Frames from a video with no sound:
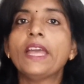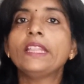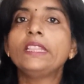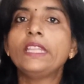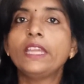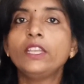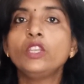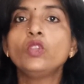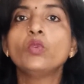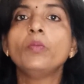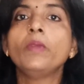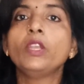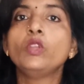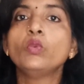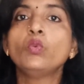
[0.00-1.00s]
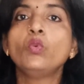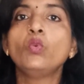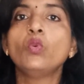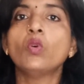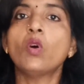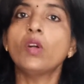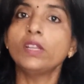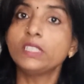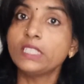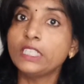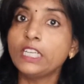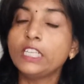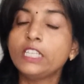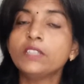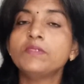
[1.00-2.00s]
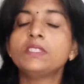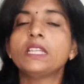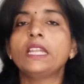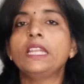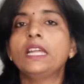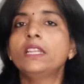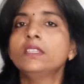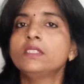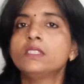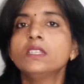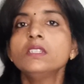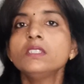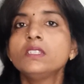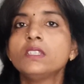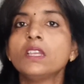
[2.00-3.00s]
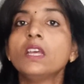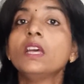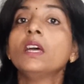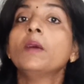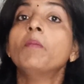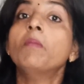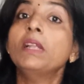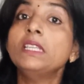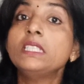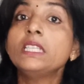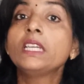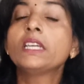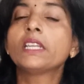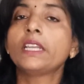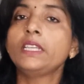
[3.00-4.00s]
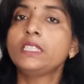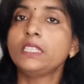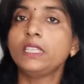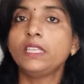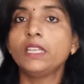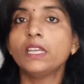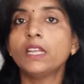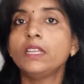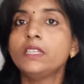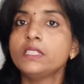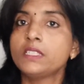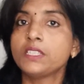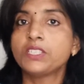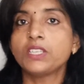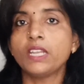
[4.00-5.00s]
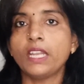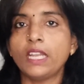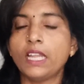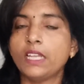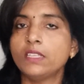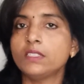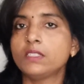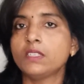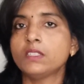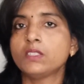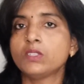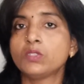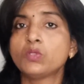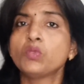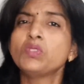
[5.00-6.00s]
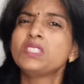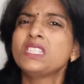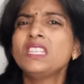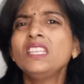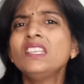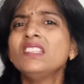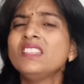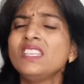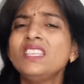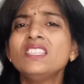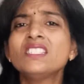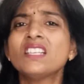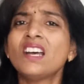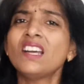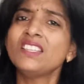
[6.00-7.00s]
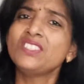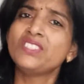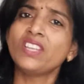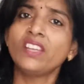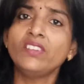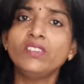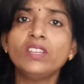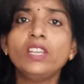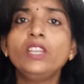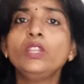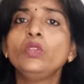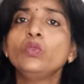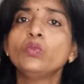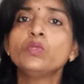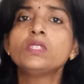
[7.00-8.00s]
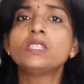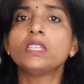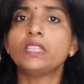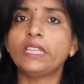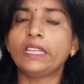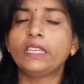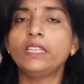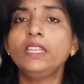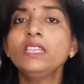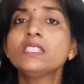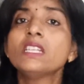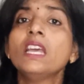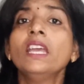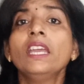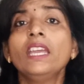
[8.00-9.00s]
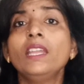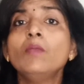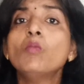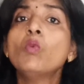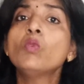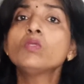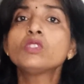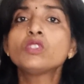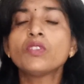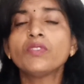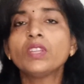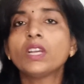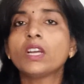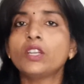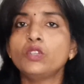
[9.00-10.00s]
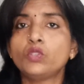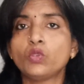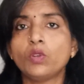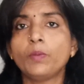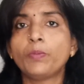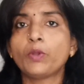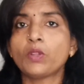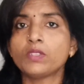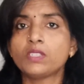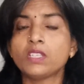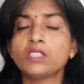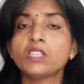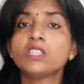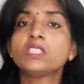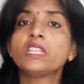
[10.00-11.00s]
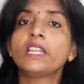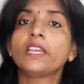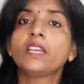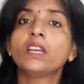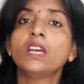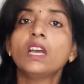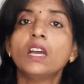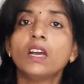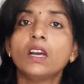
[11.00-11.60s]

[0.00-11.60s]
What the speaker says: and then you may do alternatives analysis, multi-criteria decision analysis. So these are generally used techniques in most of the control processes like